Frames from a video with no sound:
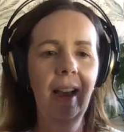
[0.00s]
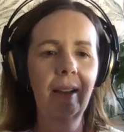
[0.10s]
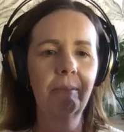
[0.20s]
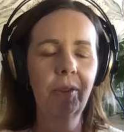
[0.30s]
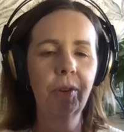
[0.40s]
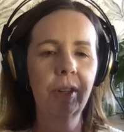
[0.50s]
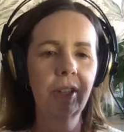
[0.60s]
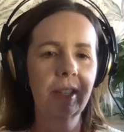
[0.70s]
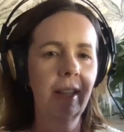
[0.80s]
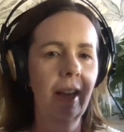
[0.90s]
you can
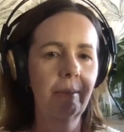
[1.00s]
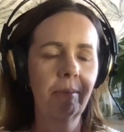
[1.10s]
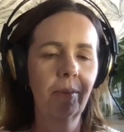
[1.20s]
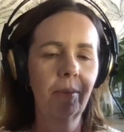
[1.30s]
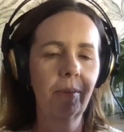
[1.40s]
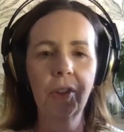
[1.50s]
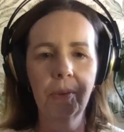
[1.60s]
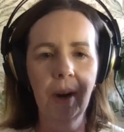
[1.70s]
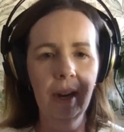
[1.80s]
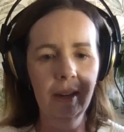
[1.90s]
just climb over the
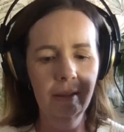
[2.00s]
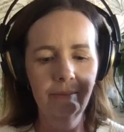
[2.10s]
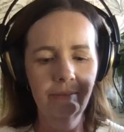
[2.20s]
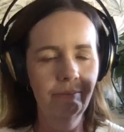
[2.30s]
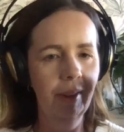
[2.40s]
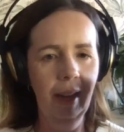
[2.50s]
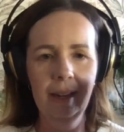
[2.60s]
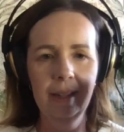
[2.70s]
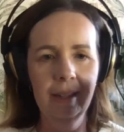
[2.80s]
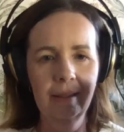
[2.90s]
rock,
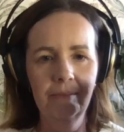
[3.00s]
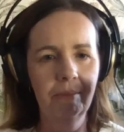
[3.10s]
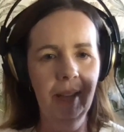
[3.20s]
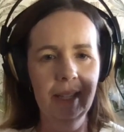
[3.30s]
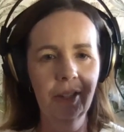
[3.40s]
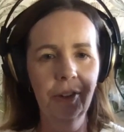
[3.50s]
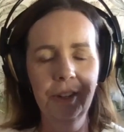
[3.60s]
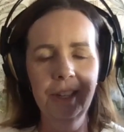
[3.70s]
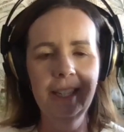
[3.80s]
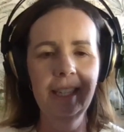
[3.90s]
and that's
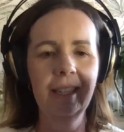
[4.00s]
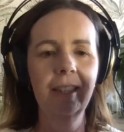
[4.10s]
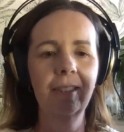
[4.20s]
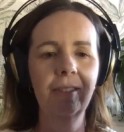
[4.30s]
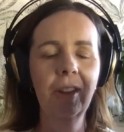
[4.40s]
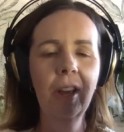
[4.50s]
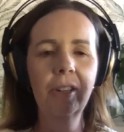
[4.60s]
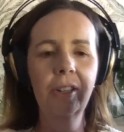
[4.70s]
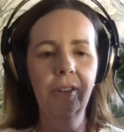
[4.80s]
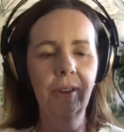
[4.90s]
totally easy to do
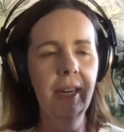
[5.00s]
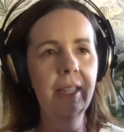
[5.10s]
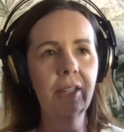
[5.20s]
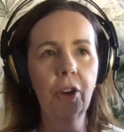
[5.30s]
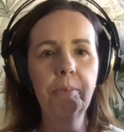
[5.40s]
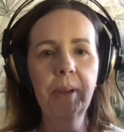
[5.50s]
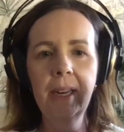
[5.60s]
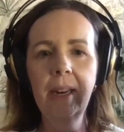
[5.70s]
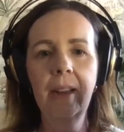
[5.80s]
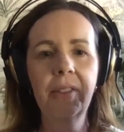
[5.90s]
too. It is open
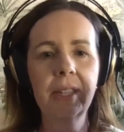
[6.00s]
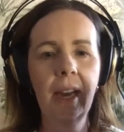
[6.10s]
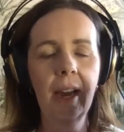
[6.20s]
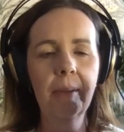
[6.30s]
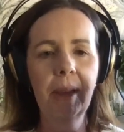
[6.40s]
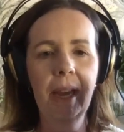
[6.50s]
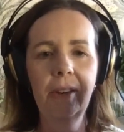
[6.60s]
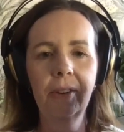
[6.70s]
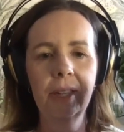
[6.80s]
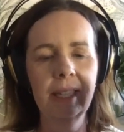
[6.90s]
at the top, and
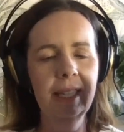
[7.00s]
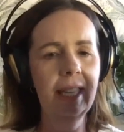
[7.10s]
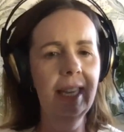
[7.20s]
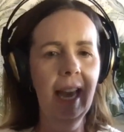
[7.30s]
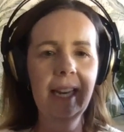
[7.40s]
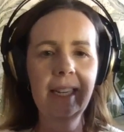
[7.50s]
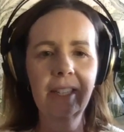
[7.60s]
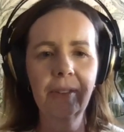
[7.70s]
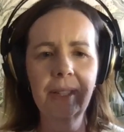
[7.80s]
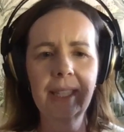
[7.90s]
you can see the end,
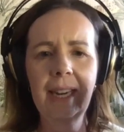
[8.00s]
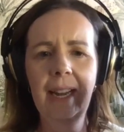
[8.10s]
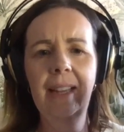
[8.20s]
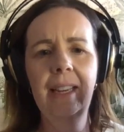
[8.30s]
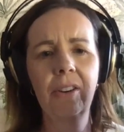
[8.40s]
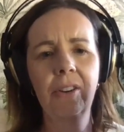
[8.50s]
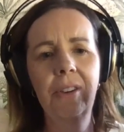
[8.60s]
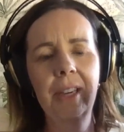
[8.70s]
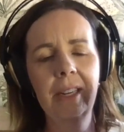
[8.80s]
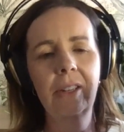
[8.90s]
so it's not like you're
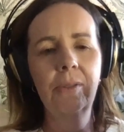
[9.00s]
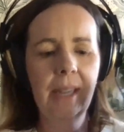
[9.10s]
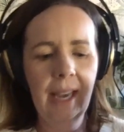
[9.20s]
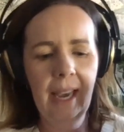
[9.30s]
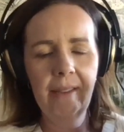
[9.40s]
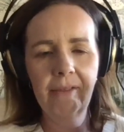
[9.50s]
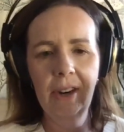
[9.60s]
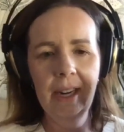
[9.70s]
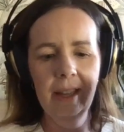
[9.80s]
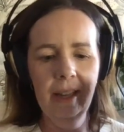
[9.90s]
going into a cave or
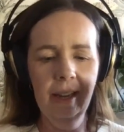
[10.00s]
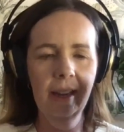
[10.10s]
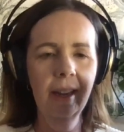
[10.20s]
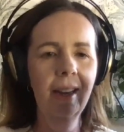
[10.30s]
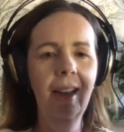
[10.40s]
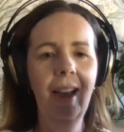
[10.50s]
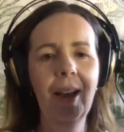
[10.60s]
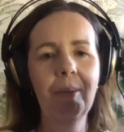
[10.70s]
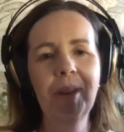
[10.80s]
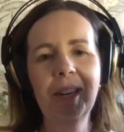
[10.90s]
anything,
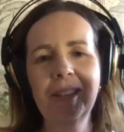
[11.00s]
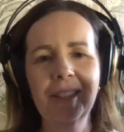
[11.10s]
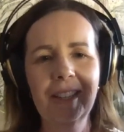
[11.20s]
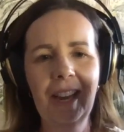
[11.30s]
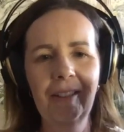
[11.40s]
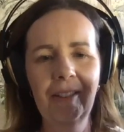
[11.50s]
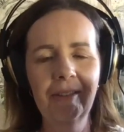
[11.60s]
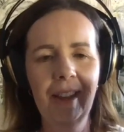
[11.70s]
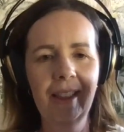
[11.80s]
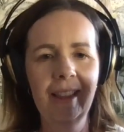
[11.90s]
but it's just kind of a
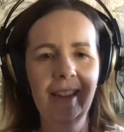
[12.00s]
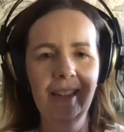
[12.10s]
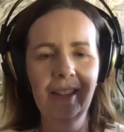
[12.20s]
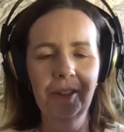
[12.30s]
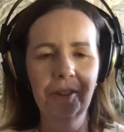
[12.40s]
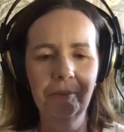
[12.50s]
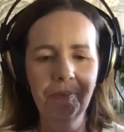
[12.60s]
fun thing to do